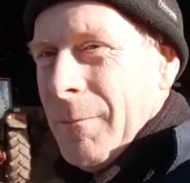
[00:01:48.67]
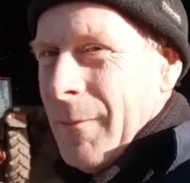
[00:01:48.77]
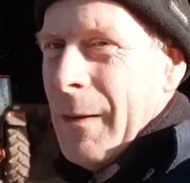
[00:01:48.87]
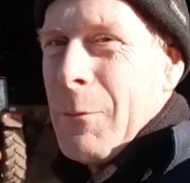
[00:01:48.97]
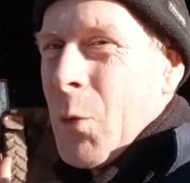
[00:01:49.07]

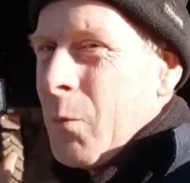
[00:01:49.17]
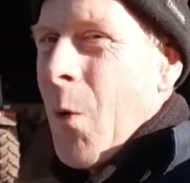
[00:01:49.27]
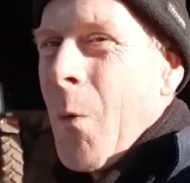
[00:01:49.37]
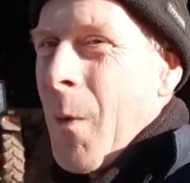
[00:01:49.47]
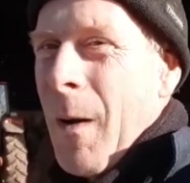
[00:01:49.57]
It was all
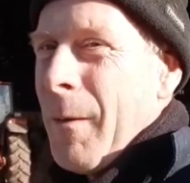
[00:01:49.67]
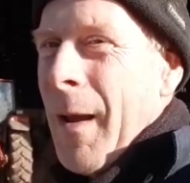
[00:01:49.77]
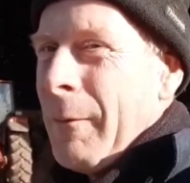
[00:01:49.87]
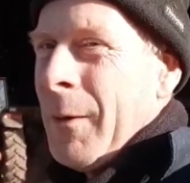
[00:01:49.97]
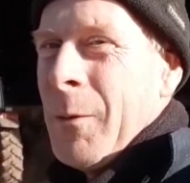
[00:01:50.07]
wrong what
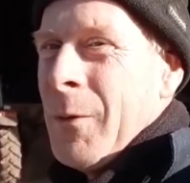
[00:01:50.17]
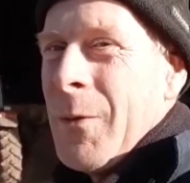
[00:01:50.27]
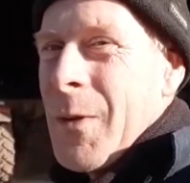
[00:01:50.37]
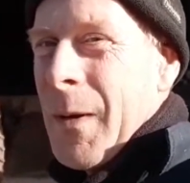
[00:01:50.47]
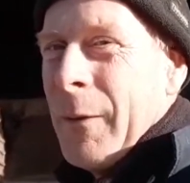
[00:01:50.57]
anyone
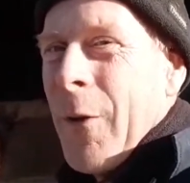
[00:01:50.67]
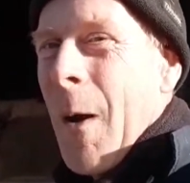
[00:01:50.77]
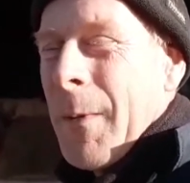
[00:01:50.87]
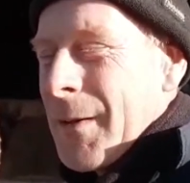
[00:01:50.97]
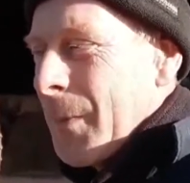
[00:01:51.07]
who's doing
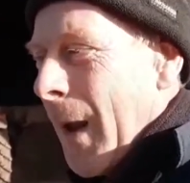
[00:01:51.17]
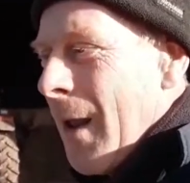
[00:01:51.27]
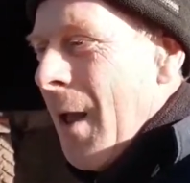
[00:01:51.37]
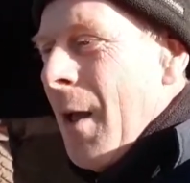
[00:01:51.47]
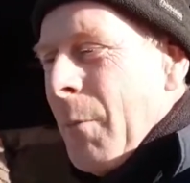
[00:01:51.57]
farming is about.
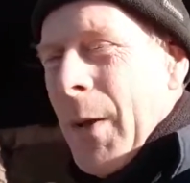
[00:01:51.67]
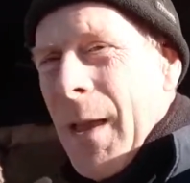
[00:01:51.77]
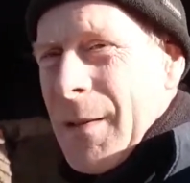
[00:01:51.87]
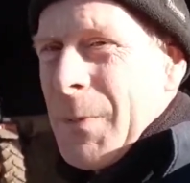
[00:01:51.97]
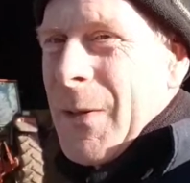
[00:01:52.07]

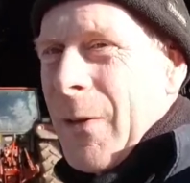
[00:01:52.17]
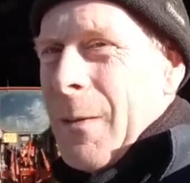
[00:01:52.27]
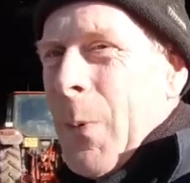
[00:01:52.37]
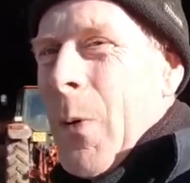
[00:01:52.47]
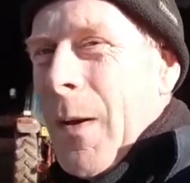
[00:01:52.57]
But that's
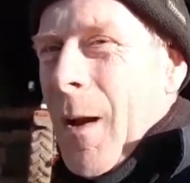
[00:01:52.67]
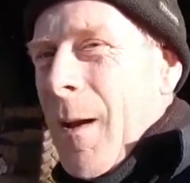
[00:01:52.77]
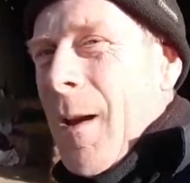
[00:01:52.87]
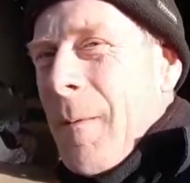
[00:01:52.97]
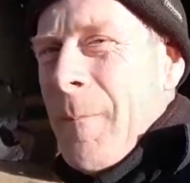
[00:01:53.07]
beside the
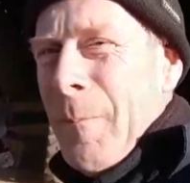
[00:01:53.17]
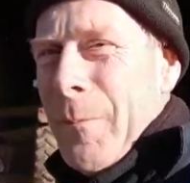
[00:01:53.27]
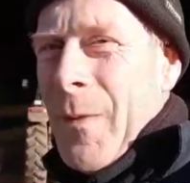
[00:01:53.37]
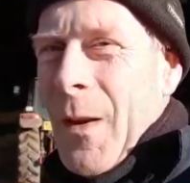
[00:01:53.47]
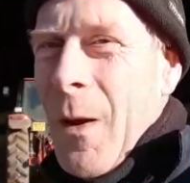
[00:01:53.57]
point. I'm
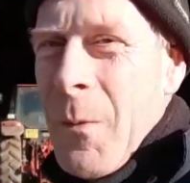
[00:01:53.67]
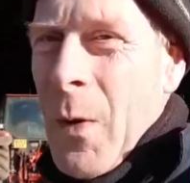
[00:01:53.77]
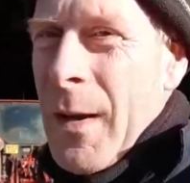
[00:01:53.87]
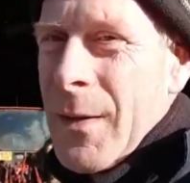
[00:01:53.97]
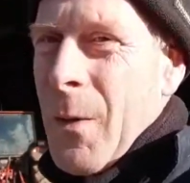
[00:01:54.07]

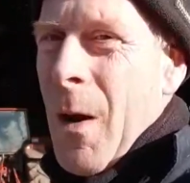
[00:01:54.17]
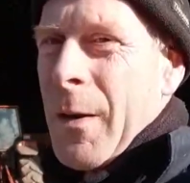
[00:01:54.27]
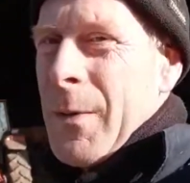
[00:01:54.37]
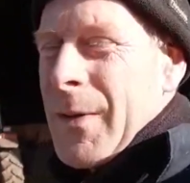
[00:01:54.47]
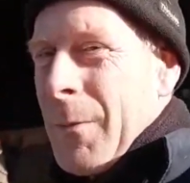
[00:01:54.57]
not here to
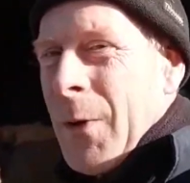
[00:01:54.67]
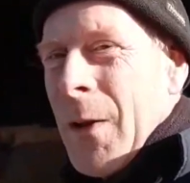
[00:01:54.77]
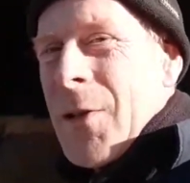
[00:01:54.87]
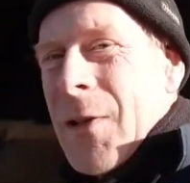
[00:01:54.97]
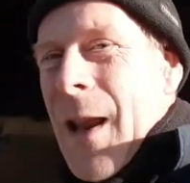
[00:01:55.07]
argue with someone.
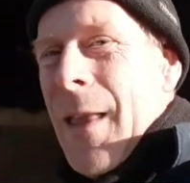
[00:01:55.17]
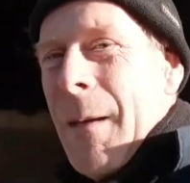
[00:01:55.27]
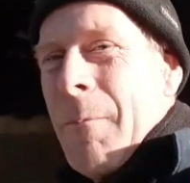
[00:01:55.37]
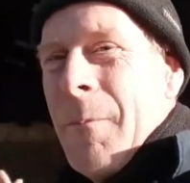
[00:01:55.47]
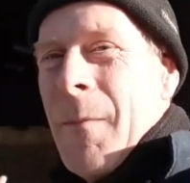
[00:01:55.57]
I just let
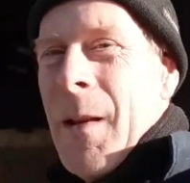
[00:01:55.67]
them.